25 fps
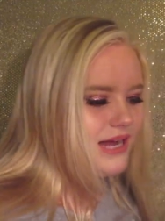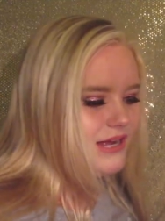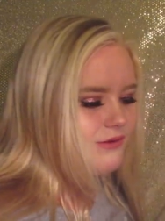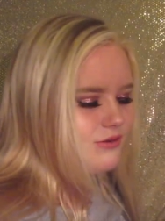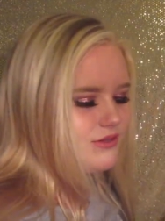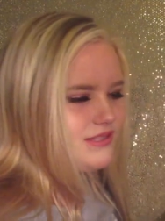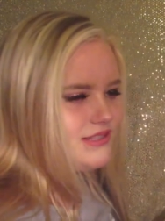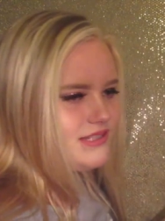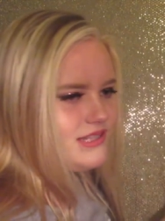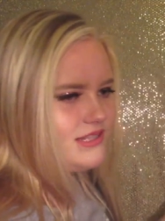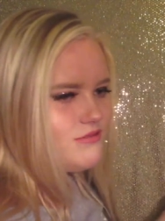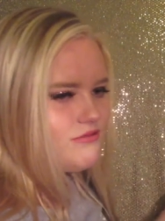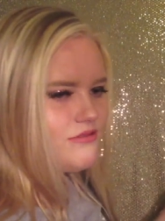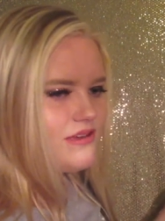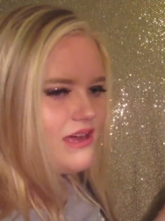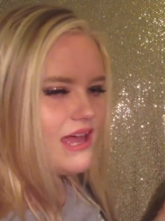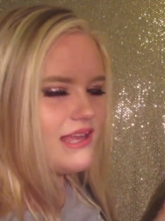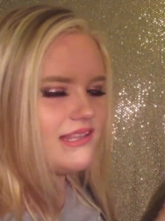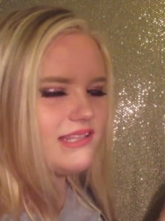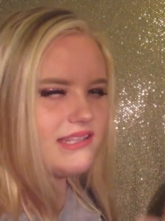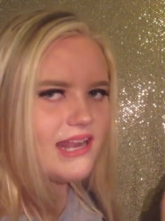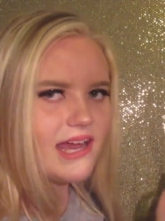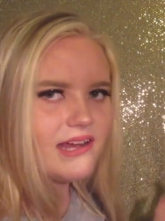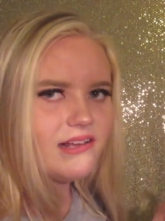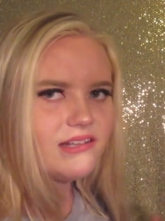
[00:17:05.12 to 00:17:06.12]
I will see you
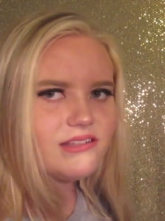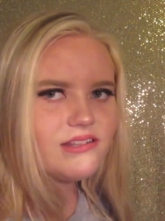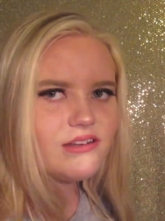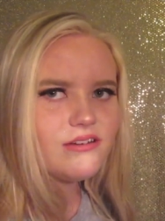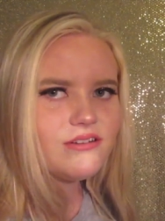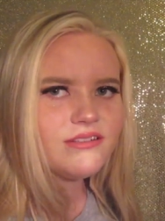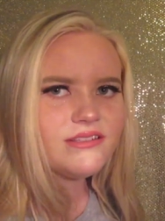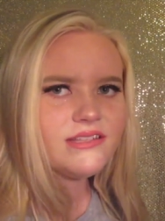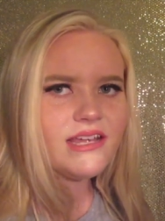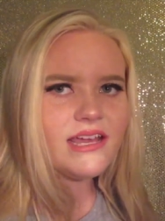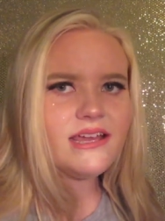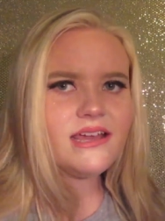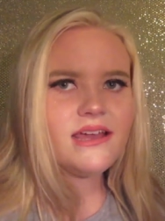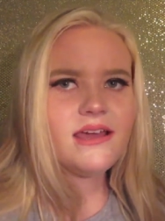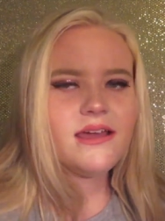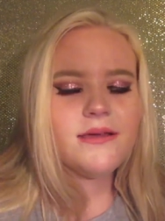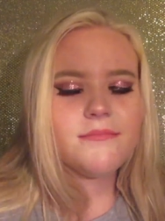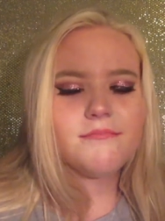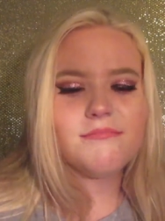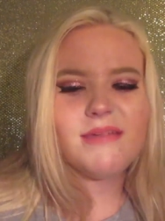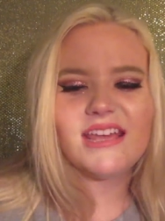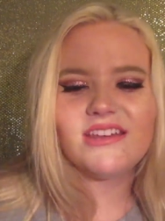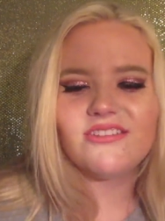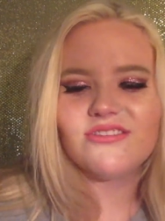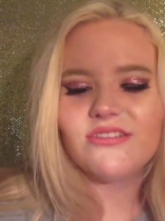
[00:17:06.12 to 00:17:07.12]
guys next Thursday.
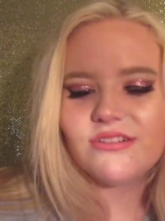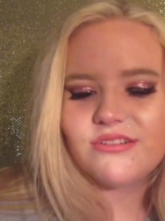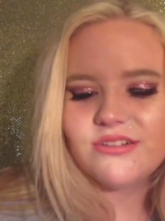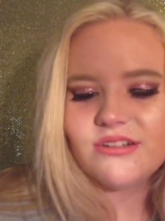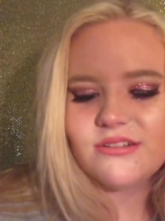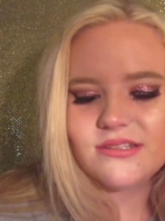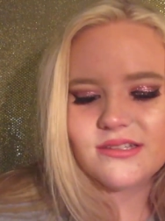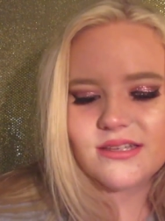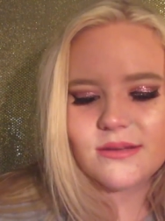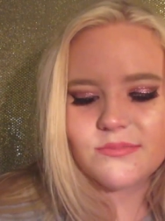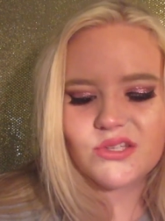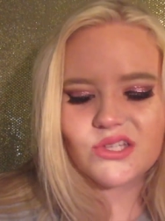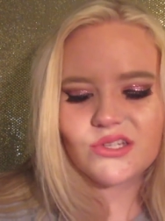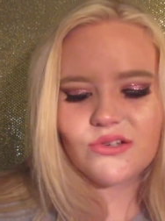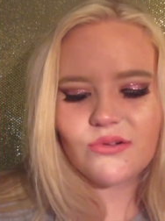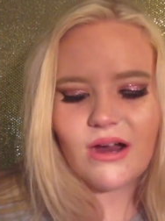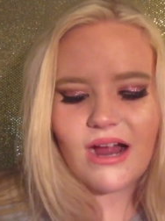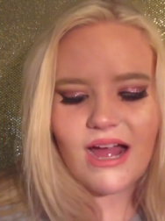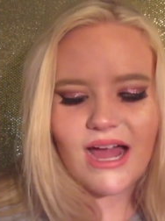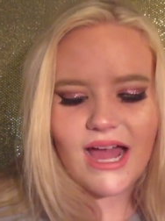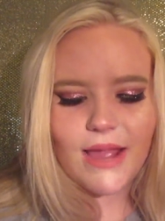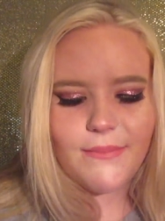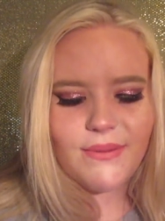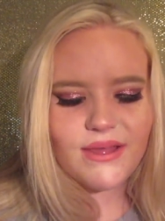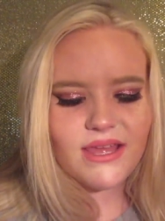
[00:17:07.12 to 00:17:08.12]
Make sure to
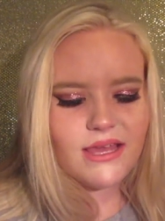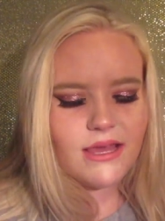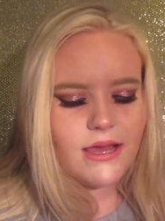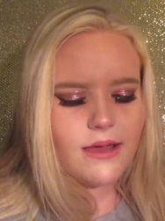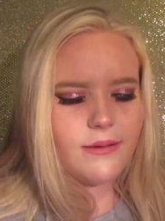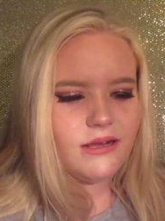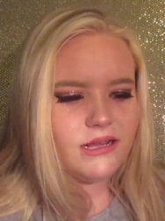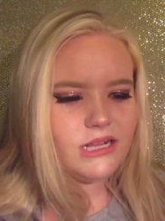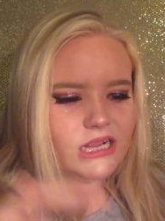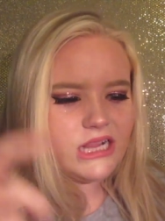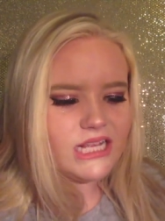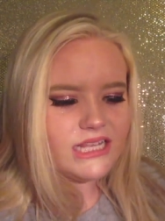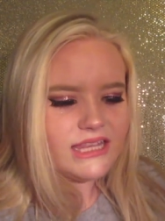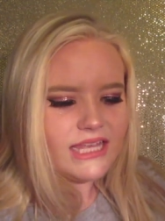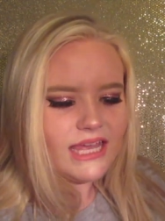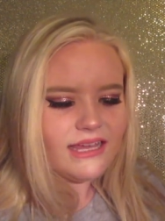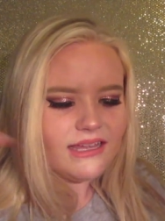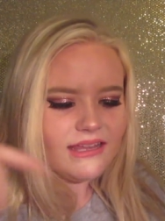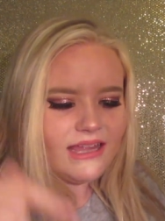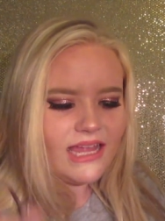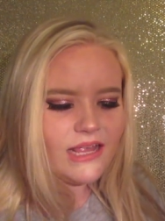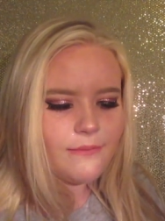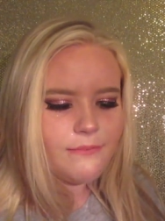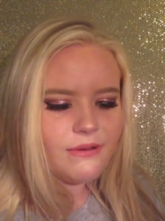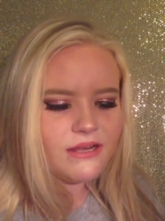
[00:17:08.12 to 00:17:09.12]
subscribe, click
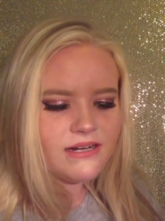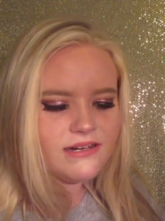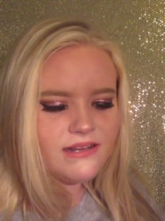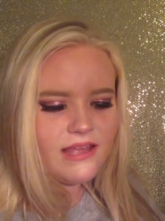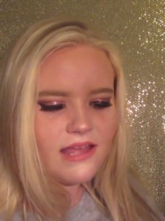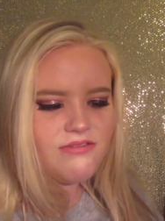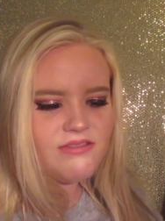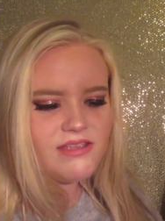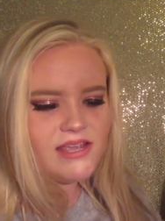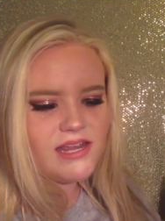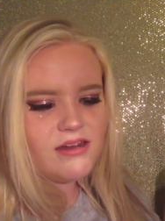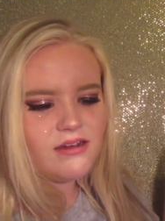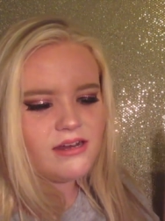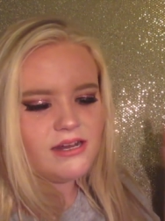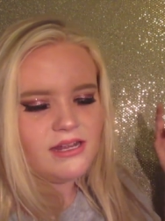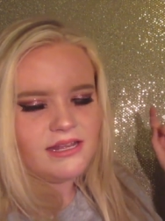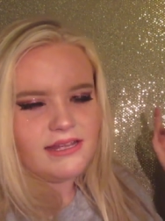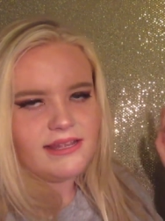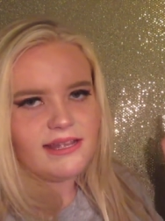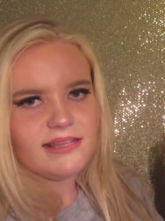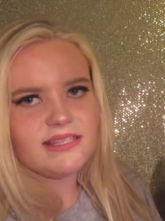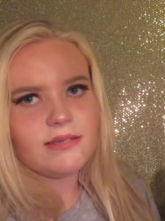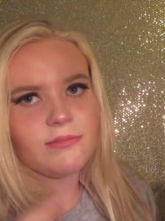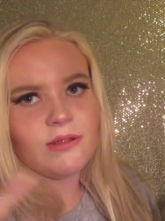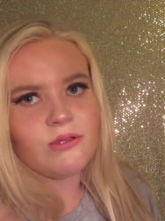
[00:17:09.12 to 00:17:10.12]
that like button down there,
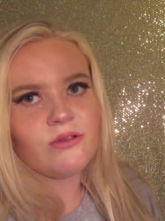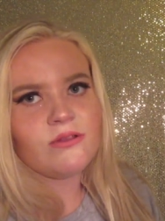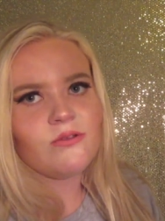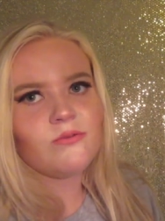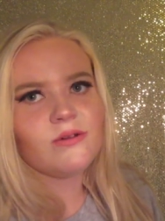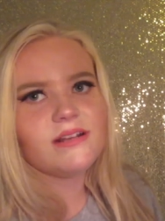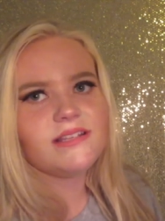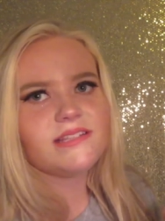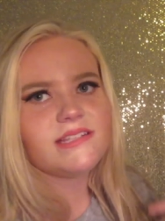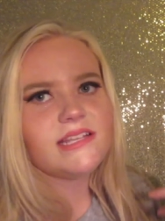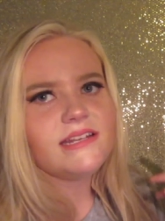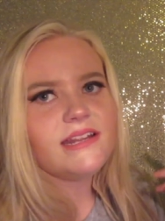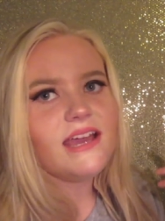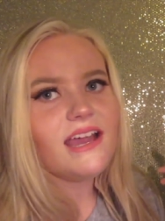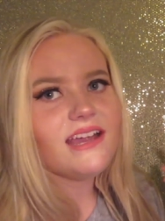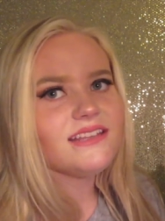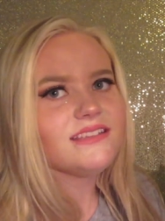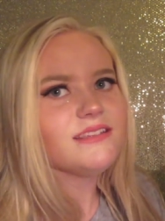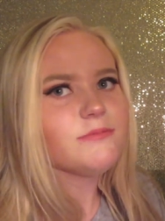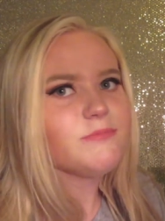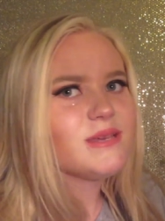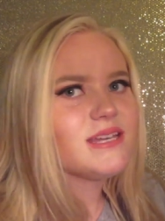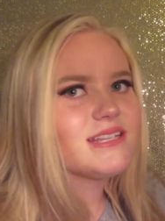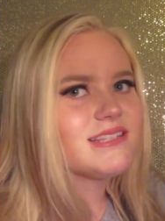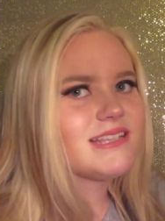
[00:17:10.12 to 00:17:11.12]
and tell me what you wanna see
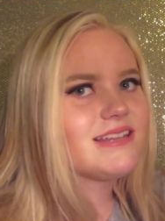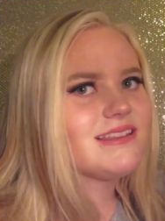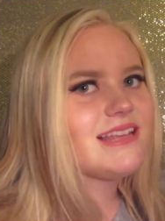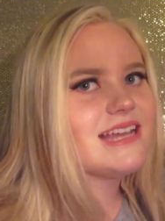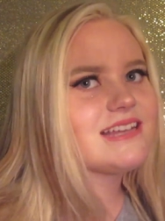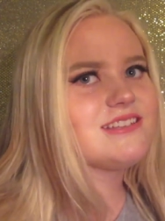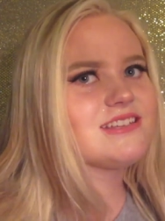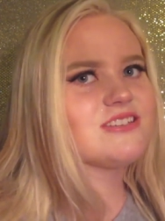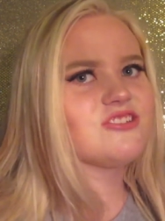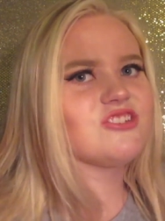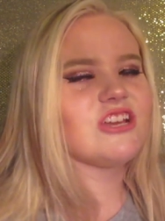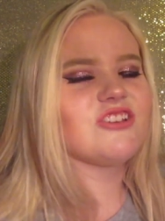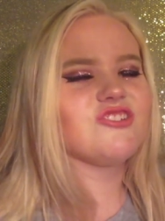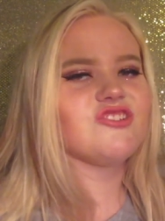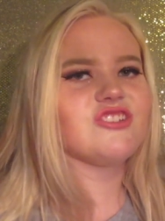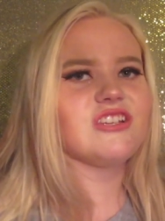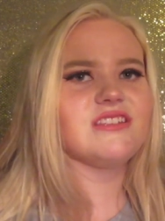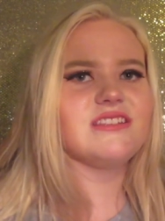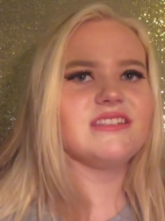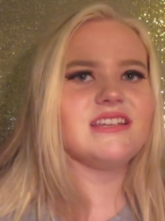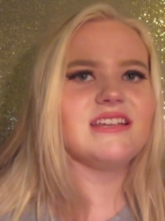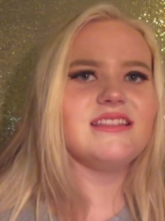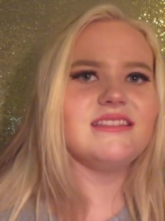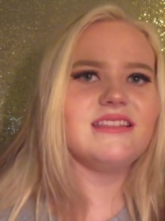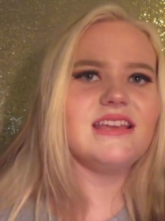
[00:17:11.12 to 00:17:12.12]
next because I like
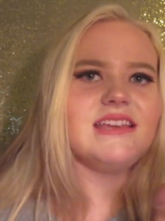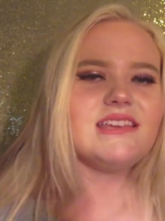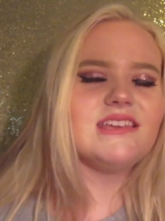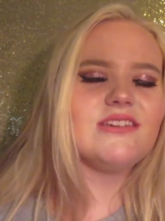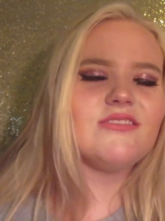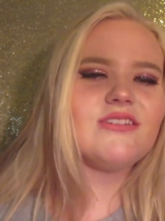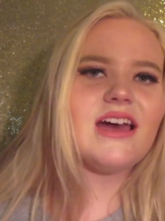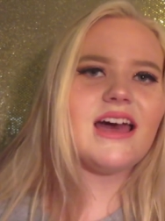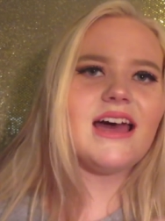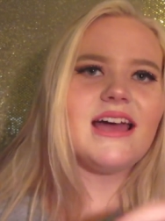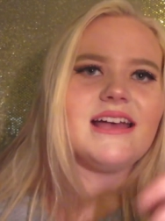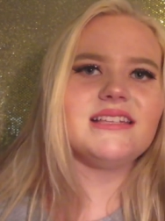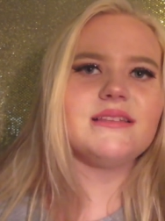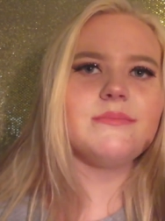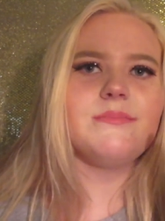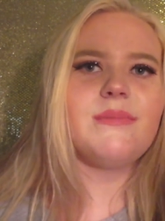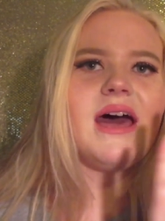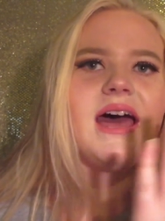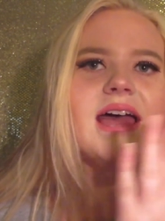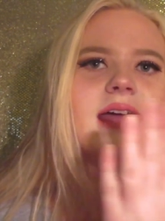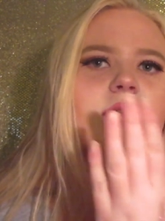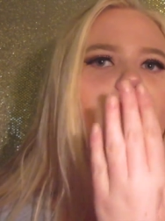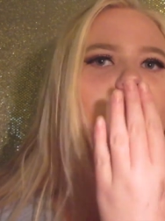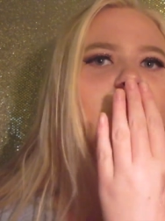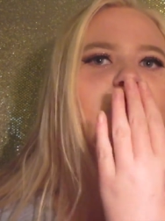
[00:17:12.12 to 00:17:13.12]
suggestions. Thank you guys,
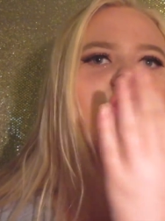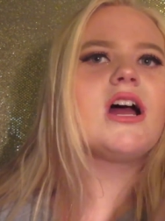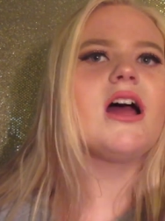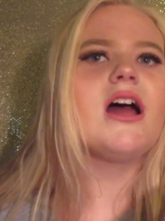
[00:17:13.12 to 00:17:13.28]
bye.